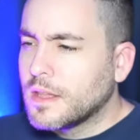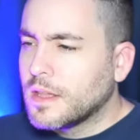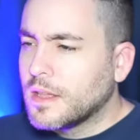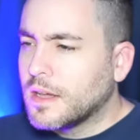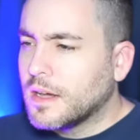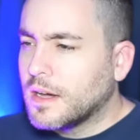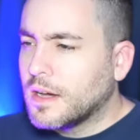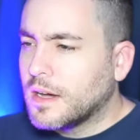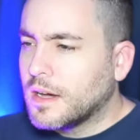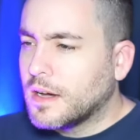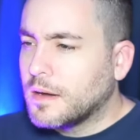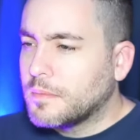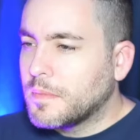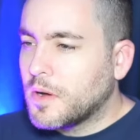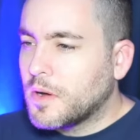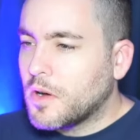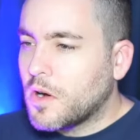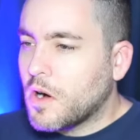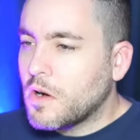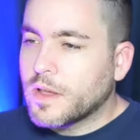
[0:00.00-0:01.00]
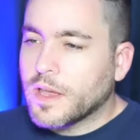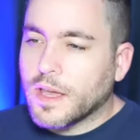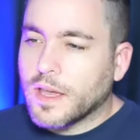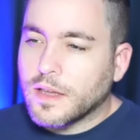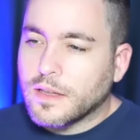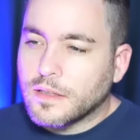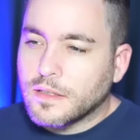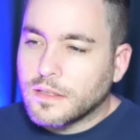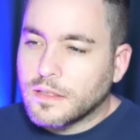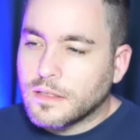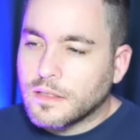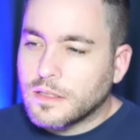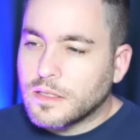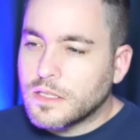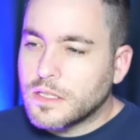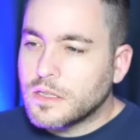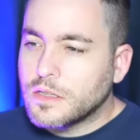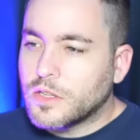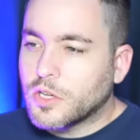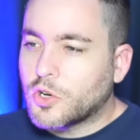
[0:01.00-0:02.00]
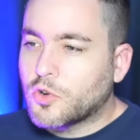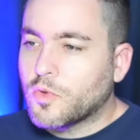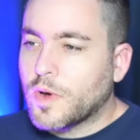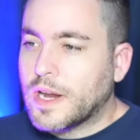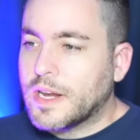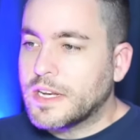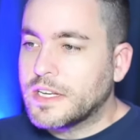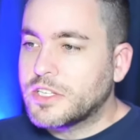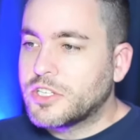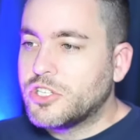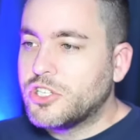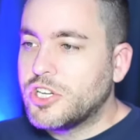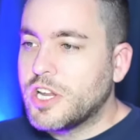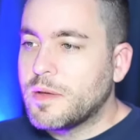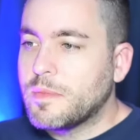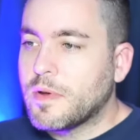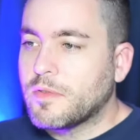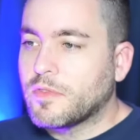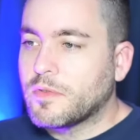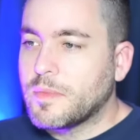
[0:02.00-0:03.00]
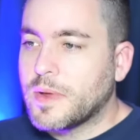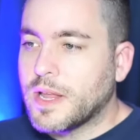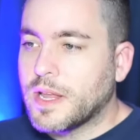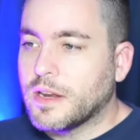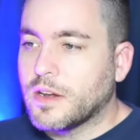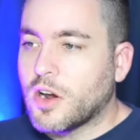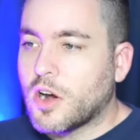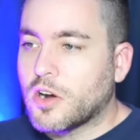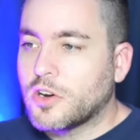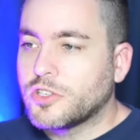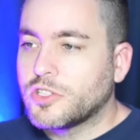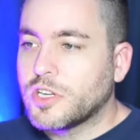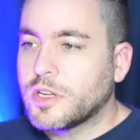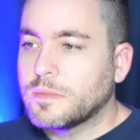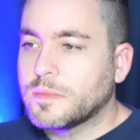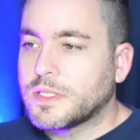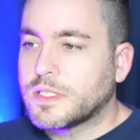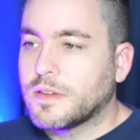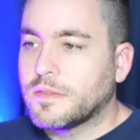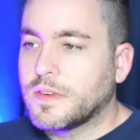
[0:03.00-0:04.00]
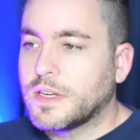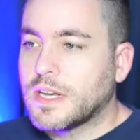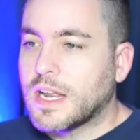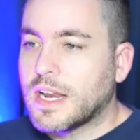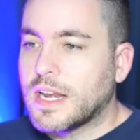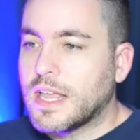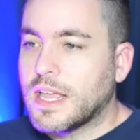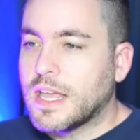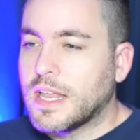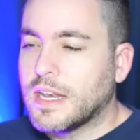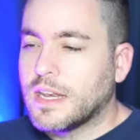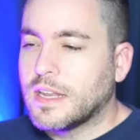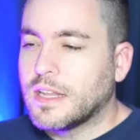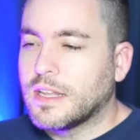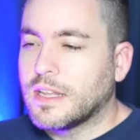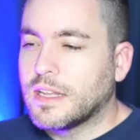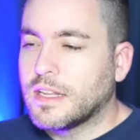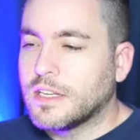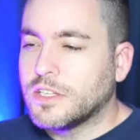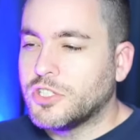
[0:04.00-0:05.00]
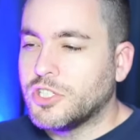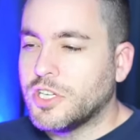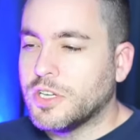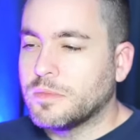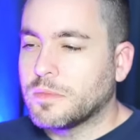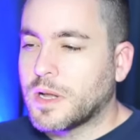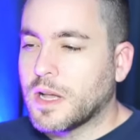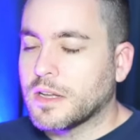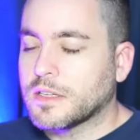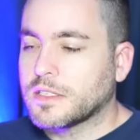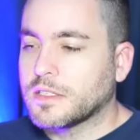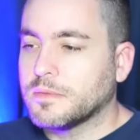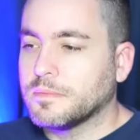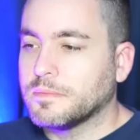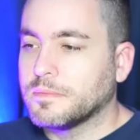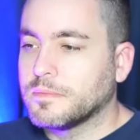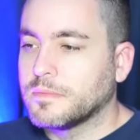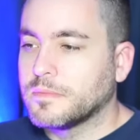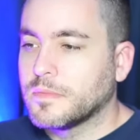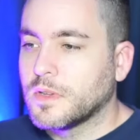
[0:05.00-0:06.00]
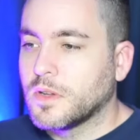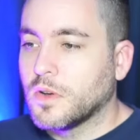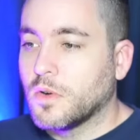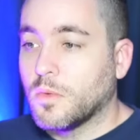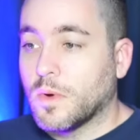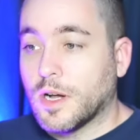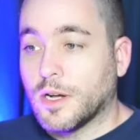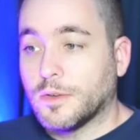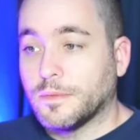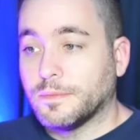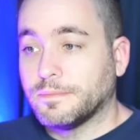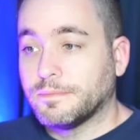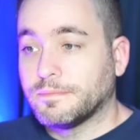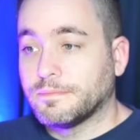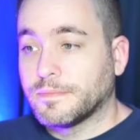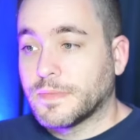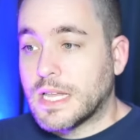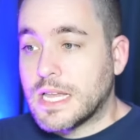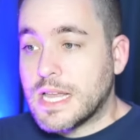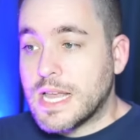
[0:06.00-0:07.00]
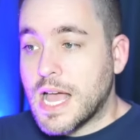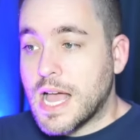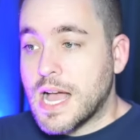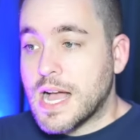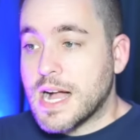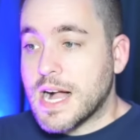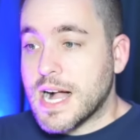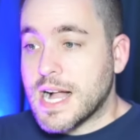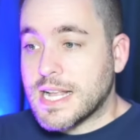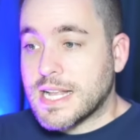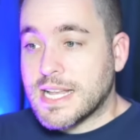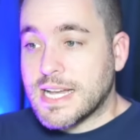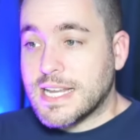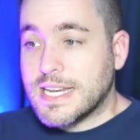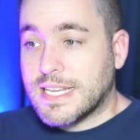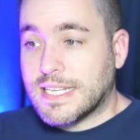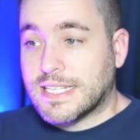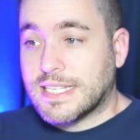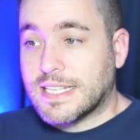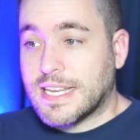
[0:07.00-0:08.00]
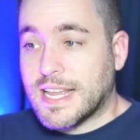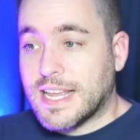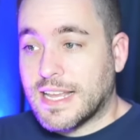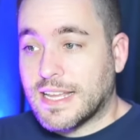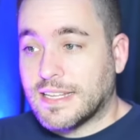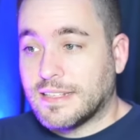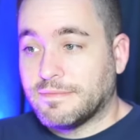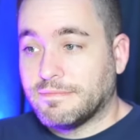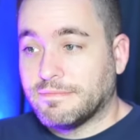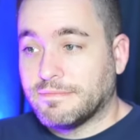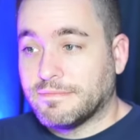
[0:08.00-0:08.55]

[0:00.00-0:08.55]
Um, okay the greatest GM ever made, RGM 79N GM Custom. Well, I gotta say,